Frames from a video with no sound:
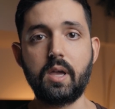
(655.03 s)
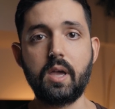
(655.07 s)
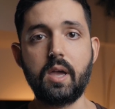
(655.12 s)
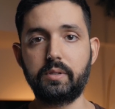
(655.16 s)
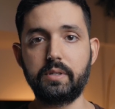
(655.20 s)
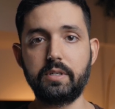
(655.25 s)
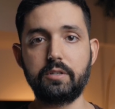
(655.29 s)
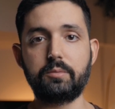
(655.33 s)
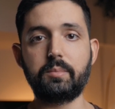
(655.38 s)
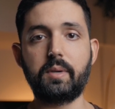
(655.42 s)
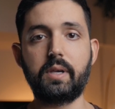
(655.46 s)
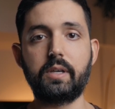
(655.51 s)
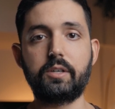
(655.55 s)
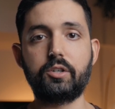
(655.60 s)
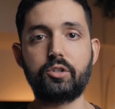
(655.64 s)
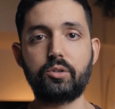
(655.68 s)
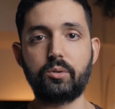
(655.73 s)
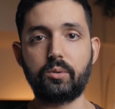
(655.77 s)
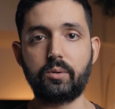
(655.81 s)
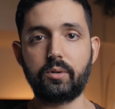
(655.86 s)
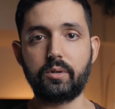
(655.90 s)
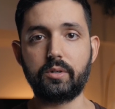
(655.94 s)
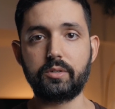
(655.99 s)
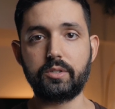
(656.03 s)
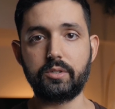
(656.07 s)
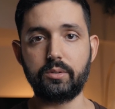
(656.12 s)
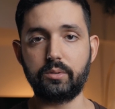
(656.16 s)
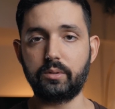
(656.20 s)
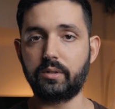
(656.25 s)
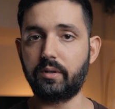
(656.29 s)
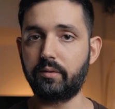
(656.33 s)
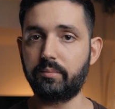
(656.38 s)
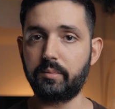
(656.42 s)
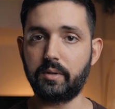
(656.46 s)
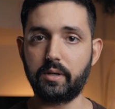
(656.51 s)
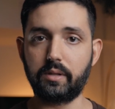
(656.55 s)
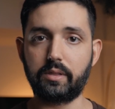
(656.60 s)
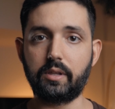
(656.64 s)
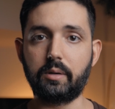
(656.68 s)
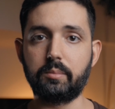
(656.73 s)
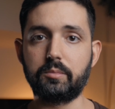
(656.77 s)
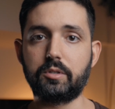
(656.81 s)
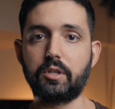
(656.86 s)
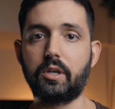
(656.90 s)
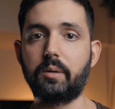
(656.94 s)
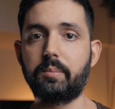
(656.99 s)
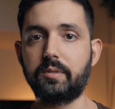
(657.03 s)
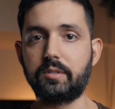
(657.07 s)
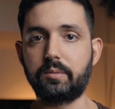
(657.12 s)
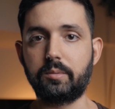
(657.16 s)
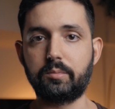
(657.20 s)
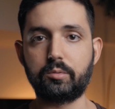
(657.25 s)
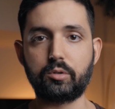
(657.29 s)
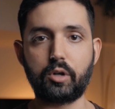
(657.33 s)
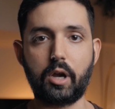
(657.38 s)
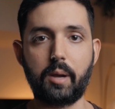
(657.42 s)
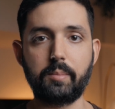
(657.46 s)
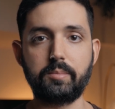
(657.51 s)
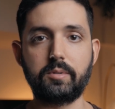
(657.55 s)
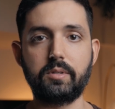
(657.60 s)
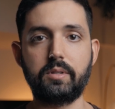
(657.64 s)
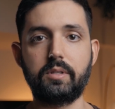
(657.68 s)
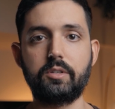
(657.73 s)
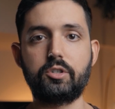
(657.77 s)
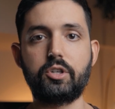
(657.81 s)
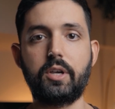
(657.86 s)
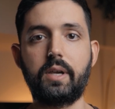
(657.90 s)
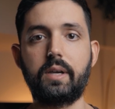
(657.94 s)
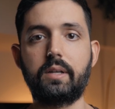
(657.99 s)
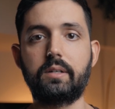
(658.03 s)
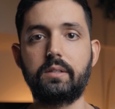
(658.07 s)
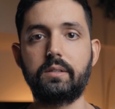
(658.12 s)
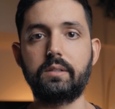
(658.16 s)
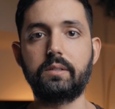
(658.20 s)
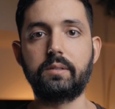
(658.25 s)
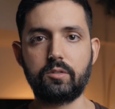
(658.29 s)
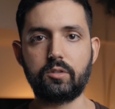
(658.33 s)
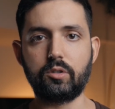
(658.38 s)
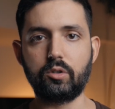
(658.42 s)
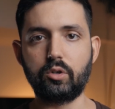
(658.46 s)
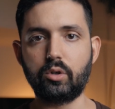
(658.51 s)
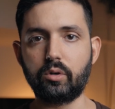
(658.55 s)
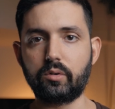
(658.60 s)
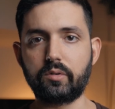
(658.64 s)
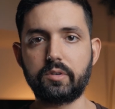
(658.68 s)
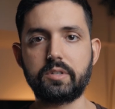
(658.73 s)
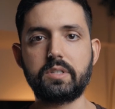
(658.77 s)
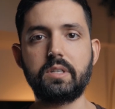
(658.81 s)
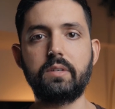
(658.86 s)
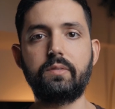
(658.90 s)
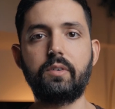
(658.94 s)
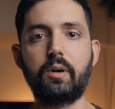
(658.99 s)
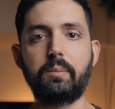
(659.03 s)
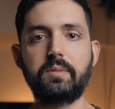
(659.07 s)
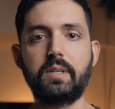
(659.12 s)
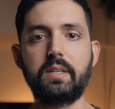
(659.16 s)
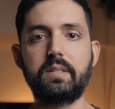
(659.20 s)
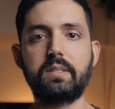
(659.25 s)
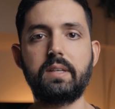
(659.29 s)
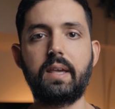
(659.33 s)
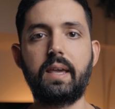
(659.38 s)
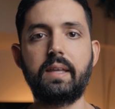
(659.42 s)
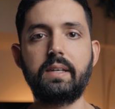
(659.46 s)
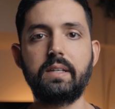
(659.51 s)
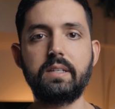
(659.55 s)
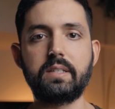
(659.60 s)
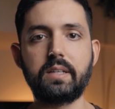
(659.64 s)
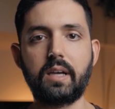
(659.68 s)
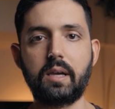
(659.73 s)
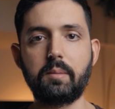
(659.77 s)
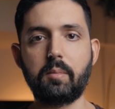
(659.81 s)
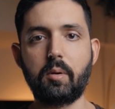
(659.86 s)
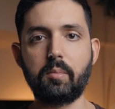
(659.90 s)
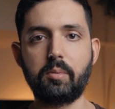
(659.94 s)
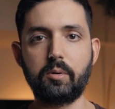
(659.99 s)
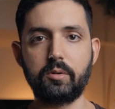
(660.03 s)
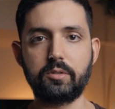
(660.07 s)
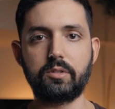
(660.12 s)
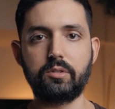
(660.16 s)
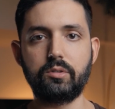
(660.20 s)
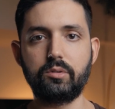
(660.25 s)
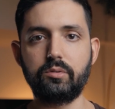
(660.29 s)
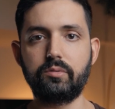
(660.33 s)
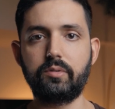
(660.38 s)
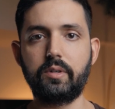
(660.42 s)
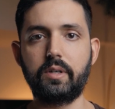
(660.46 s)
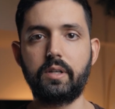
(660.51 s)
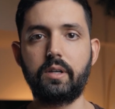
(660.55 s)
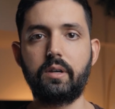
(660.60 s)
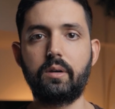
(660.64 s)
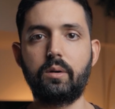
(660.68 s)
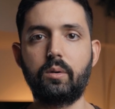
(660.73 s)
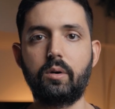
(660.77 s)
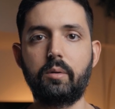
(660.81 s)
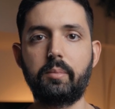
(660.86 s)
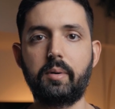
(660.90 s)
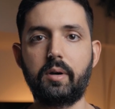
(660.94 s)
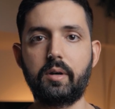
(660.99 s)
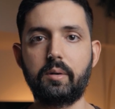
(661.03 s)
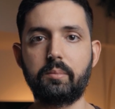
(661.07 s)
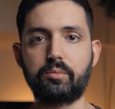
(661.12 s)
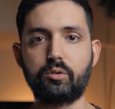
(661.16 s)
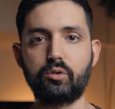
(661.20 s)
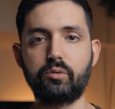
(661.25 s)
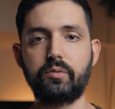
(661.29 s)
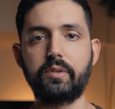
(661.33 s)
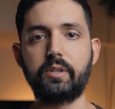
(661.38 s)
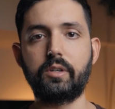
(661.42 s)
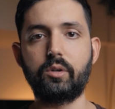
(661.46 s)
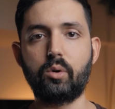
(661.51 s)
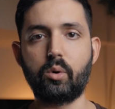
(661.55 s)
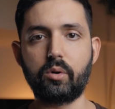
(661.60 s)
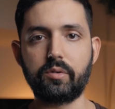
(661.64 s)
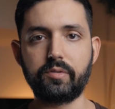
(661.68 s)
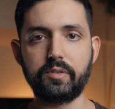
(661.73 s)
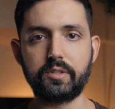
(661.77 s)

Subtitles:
Please make sure to give me a thumbs up and subscribe to the channel so you'll receive updates anytime I post a new video about improving your